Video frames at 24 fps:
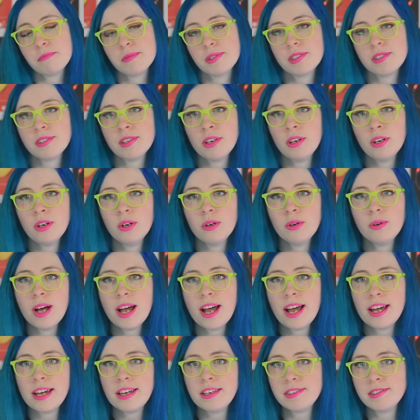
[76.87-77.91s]
So
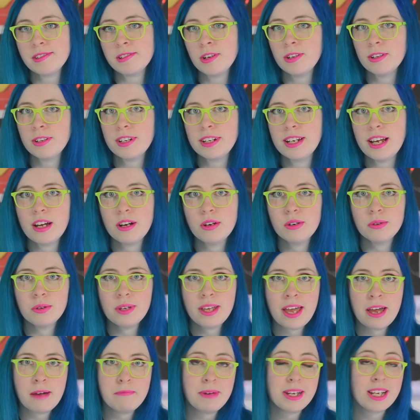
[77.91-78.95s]
I started out
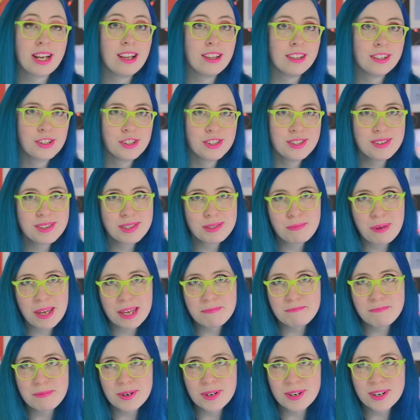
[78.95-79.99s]
at my college
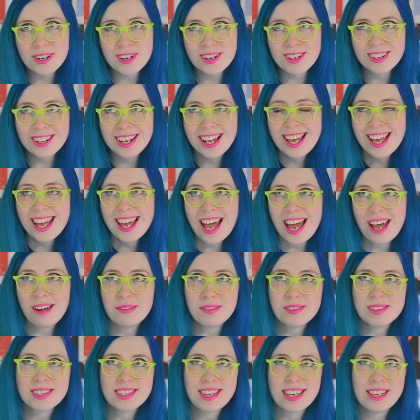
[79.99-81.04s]
newspaper. I
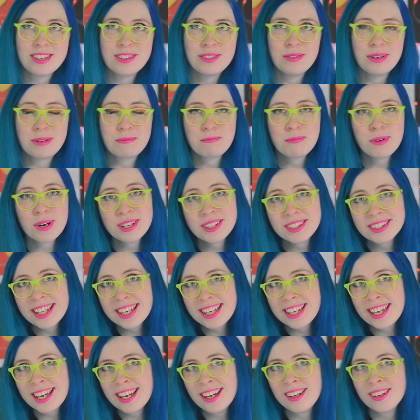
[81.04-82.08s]
was like doing print
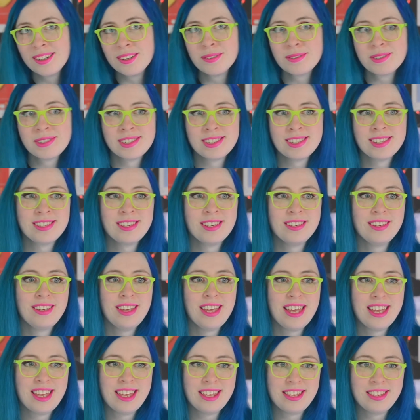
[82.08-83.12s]
layouts
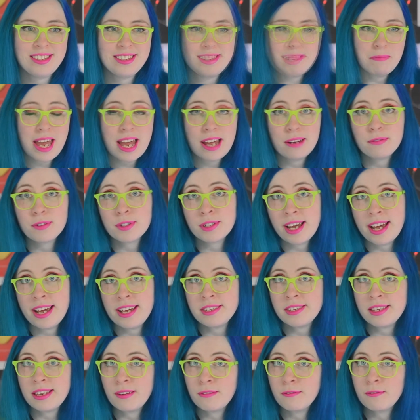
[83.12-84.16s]
and
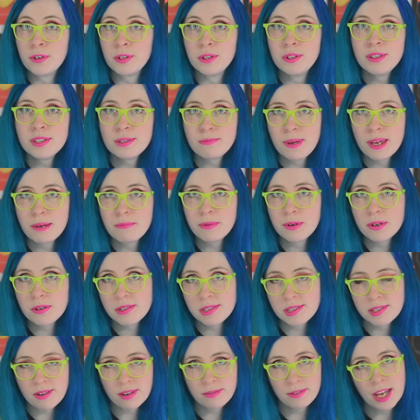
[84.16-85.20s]
advertising for
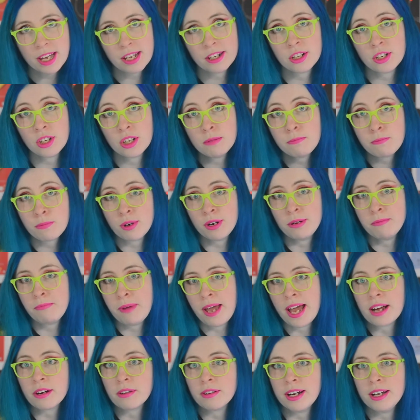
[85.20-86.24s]
newspapers. So I've got a good print
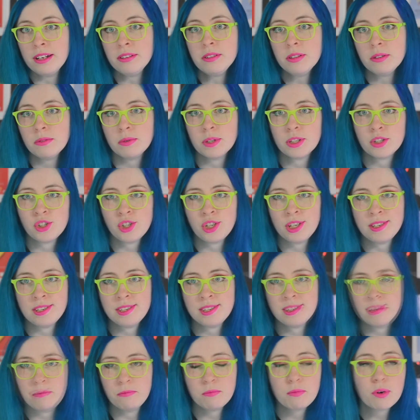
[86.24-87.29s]
background, which
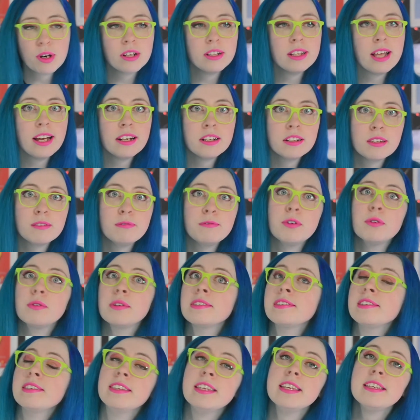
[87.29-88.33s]
is where a lot of the
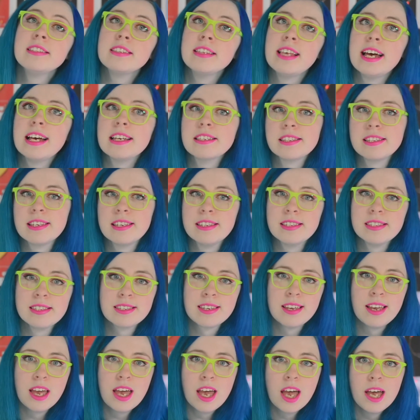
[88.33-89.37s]
focus in this class
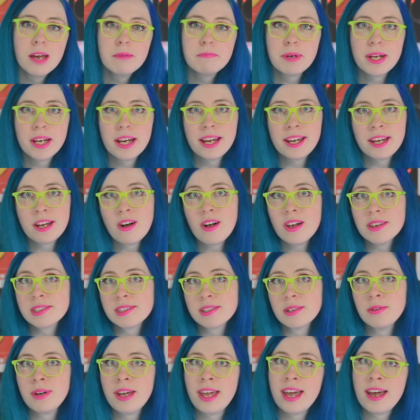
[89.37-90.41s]
is. But I
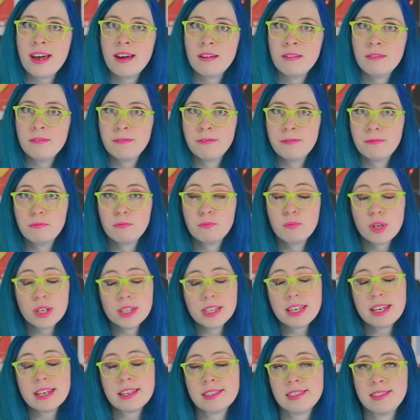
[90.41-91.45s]
also have
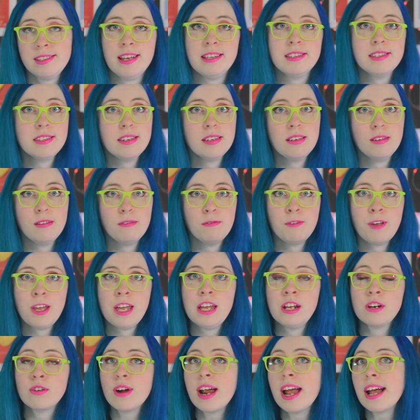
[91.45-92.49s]
really extensive
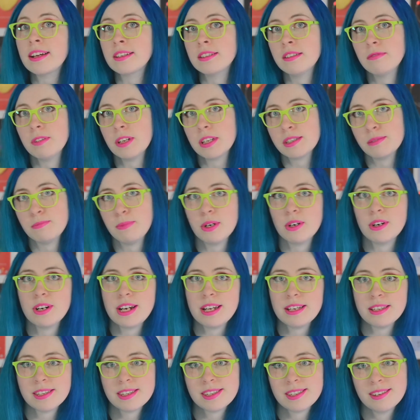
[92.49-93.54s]
interactive
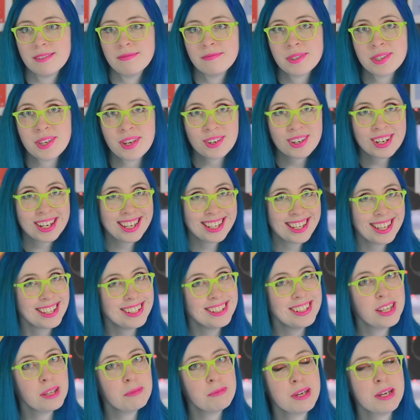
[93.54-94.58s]
experience. So you're going to get a
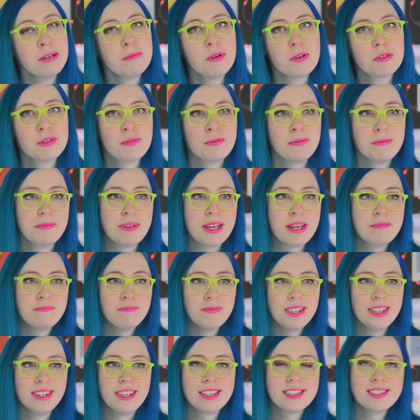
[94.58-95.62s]
little bit of both from me
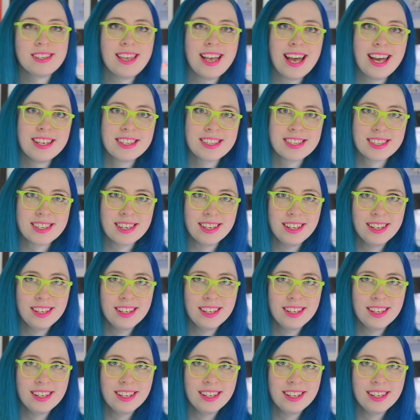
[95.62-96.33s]
in this class.